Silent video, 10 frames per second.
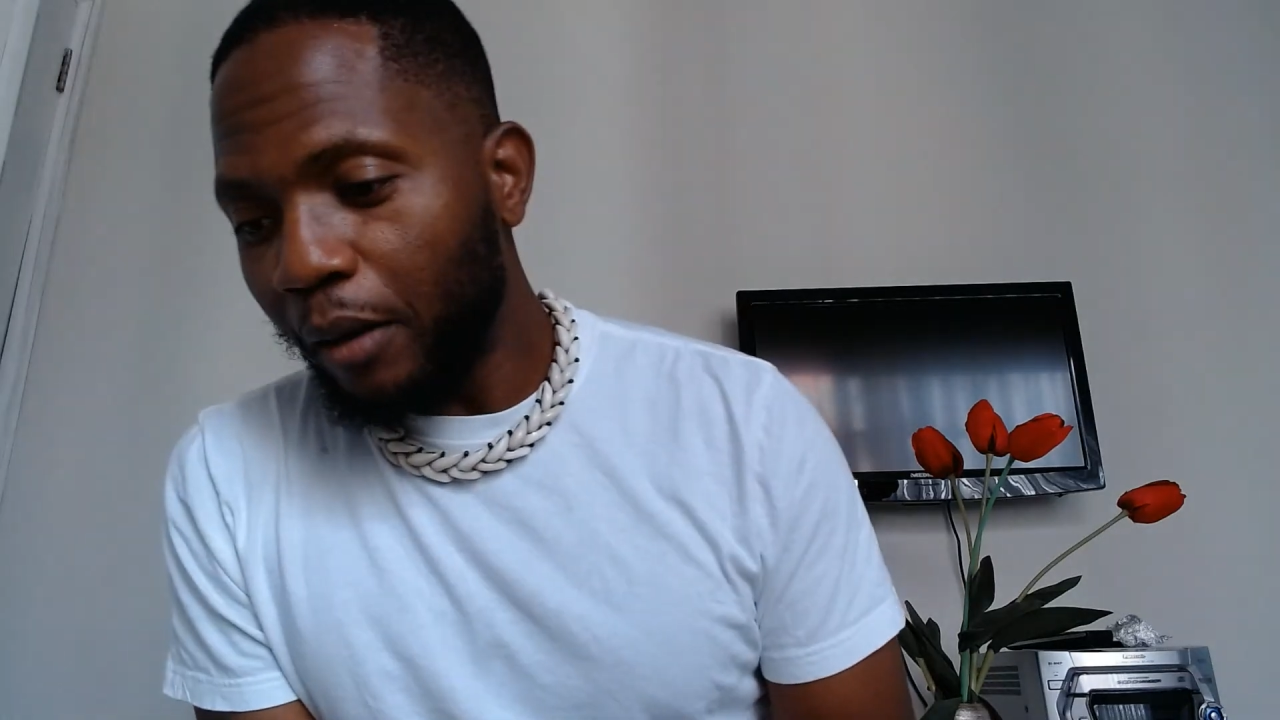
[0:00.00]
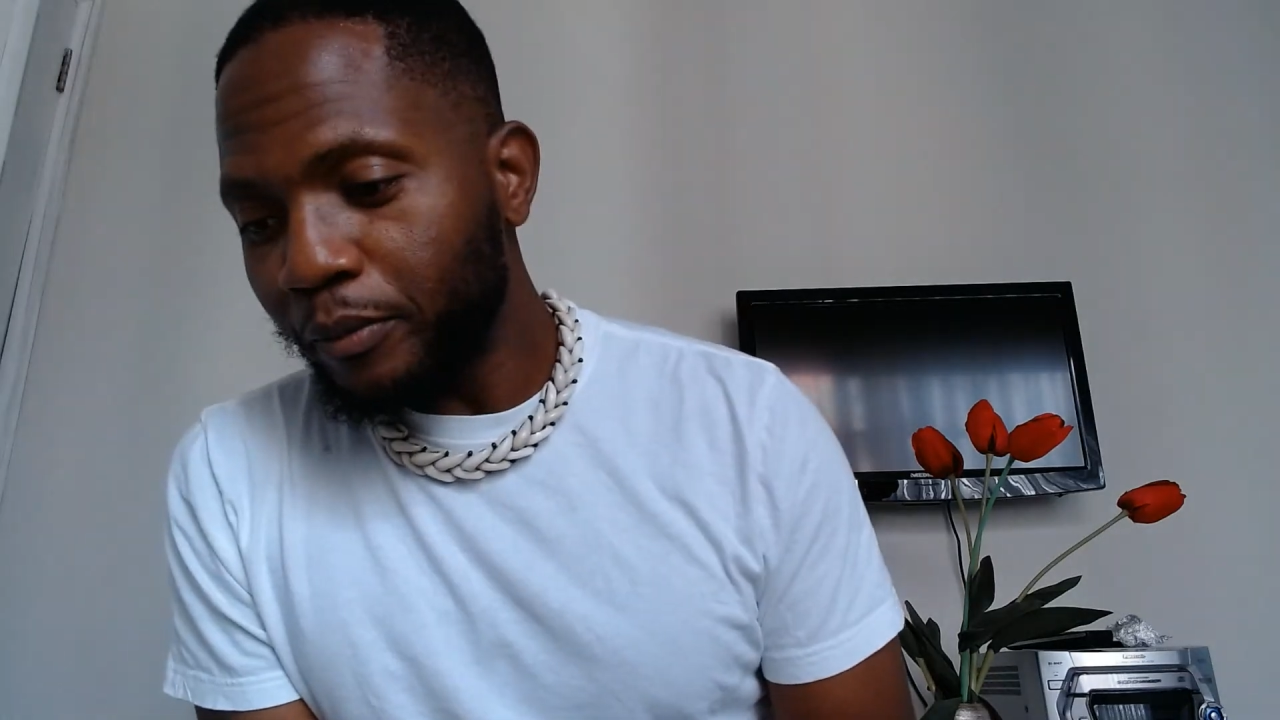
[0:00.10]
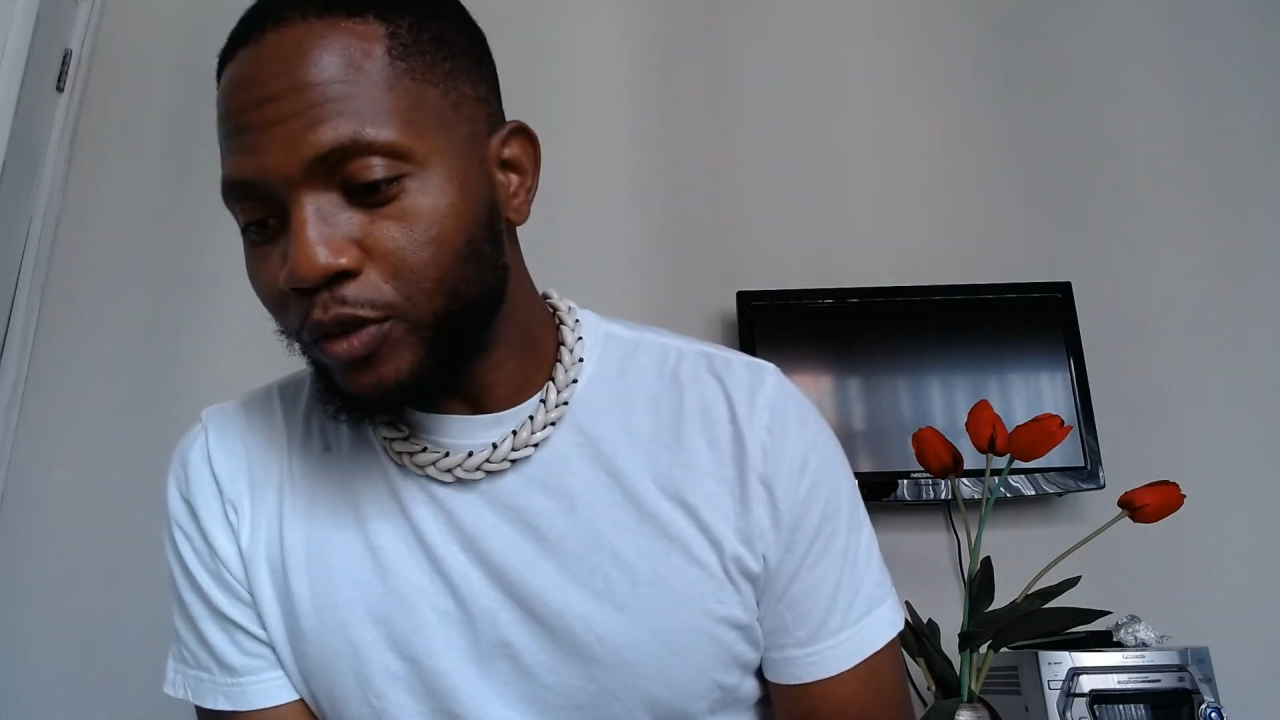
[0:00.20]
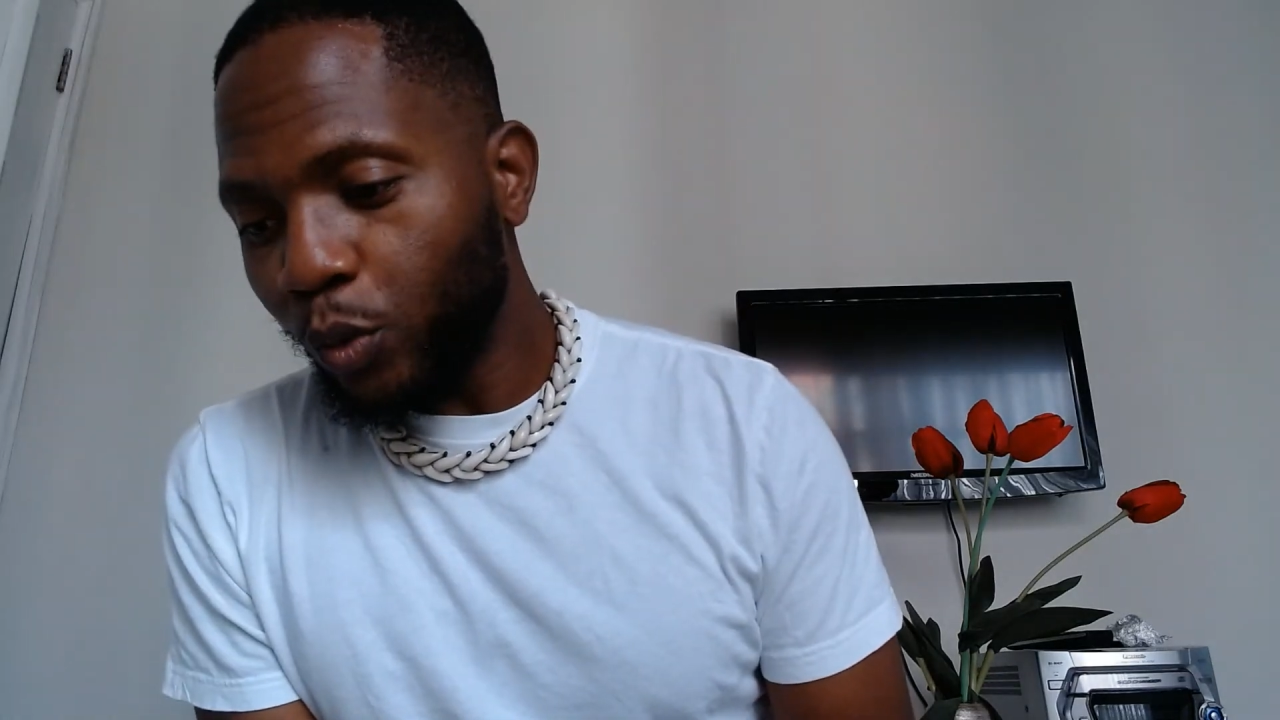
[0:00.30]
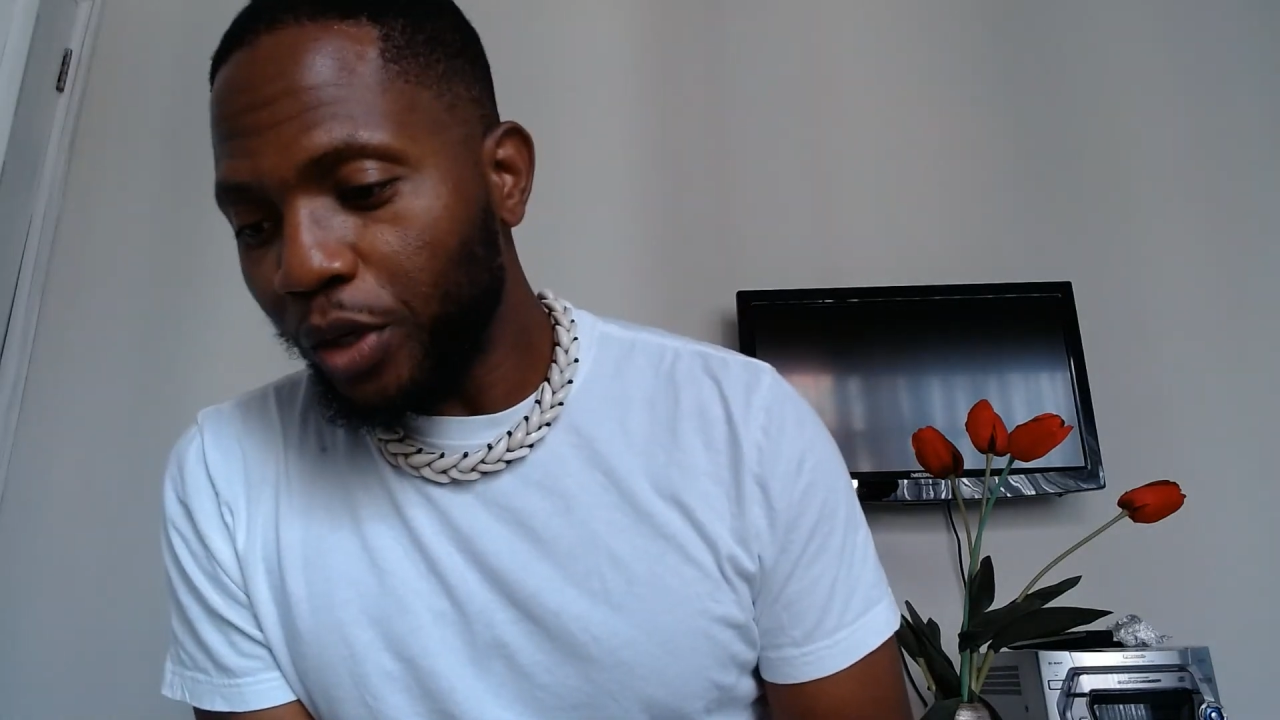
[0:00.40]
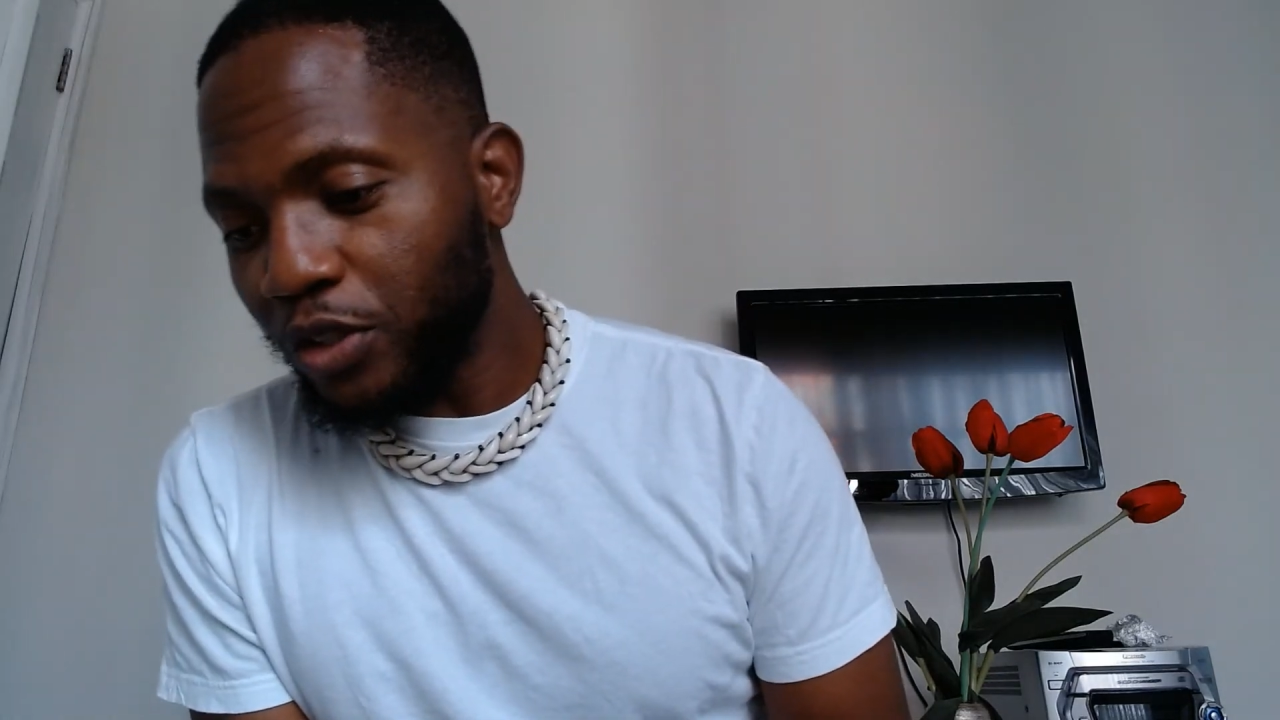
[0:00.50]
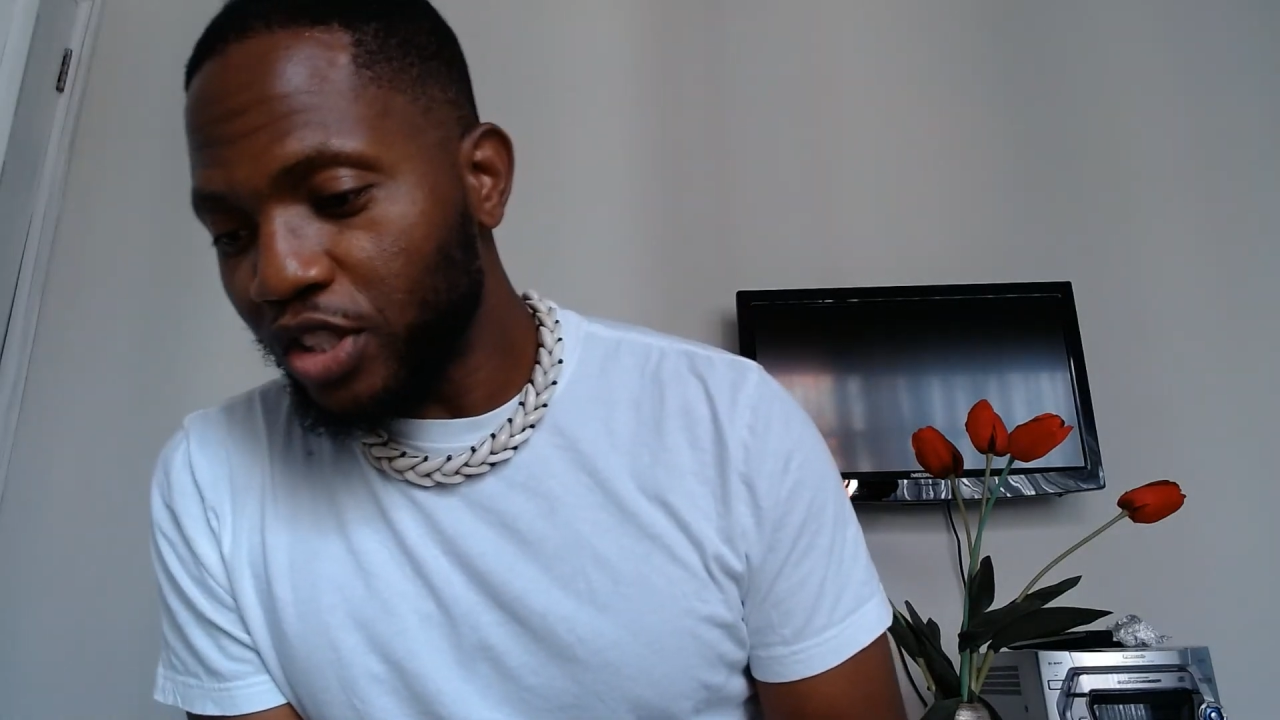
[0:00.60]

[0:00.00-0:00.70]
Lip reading: What else is another